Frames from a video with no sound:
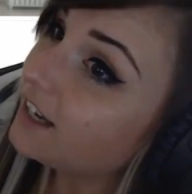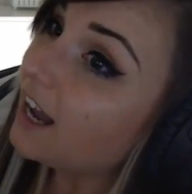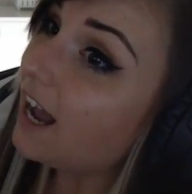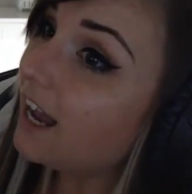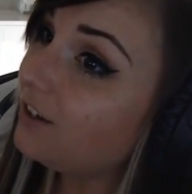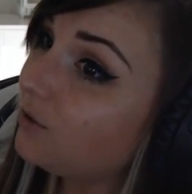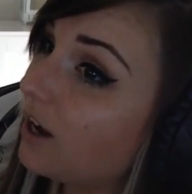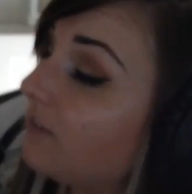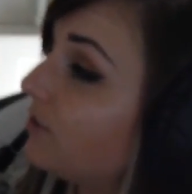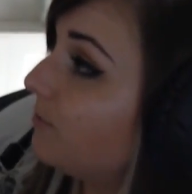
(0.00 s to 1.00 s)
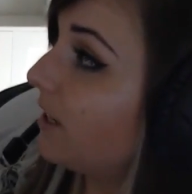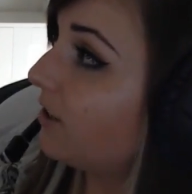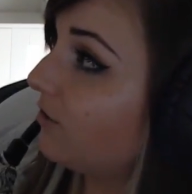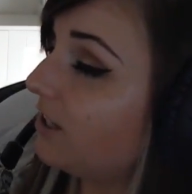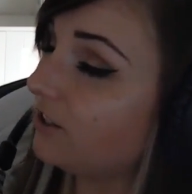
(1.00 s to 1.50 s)
I do have some
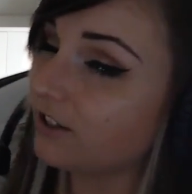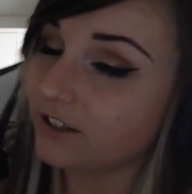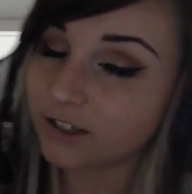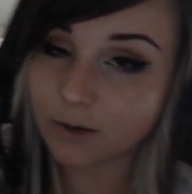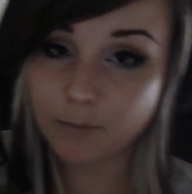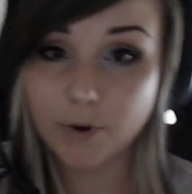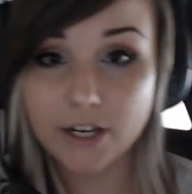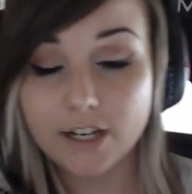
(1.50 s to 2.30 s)
decorations, but